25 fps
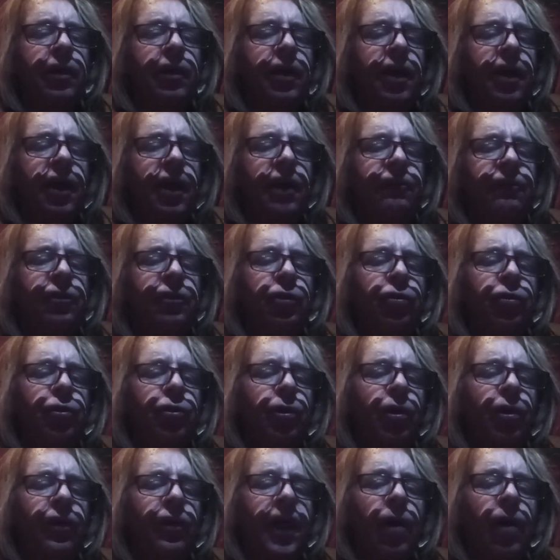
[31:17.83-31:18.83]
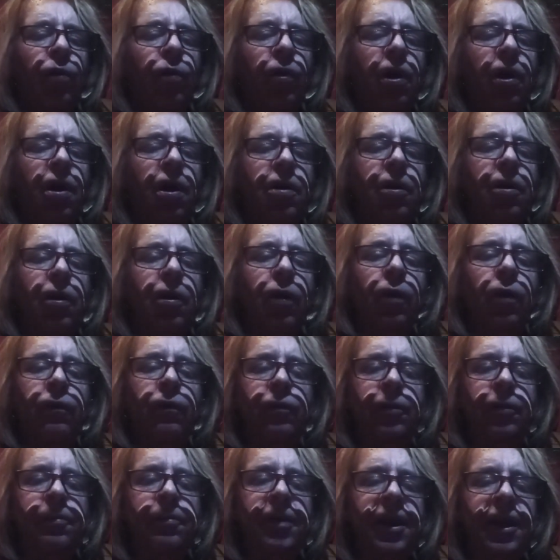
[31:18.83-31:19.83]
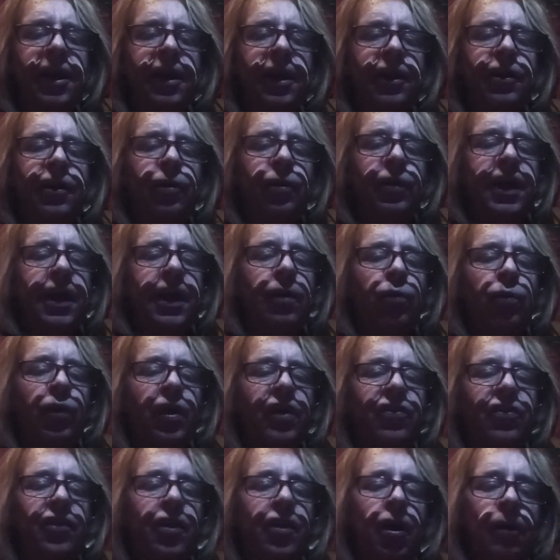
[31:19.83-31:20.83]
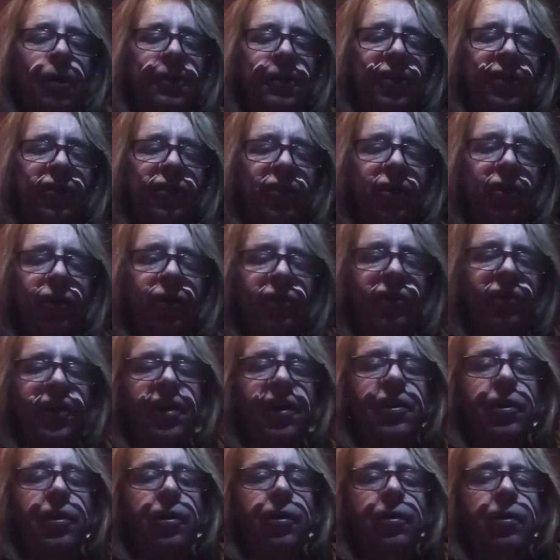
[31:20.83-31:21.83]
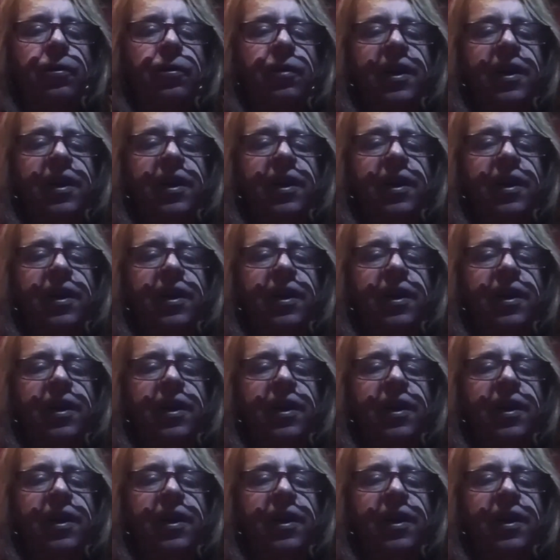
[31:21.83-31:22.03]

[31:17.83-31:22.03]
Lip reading: If you throw that water over me, you'll get what's coming to you, said Hugh, grinning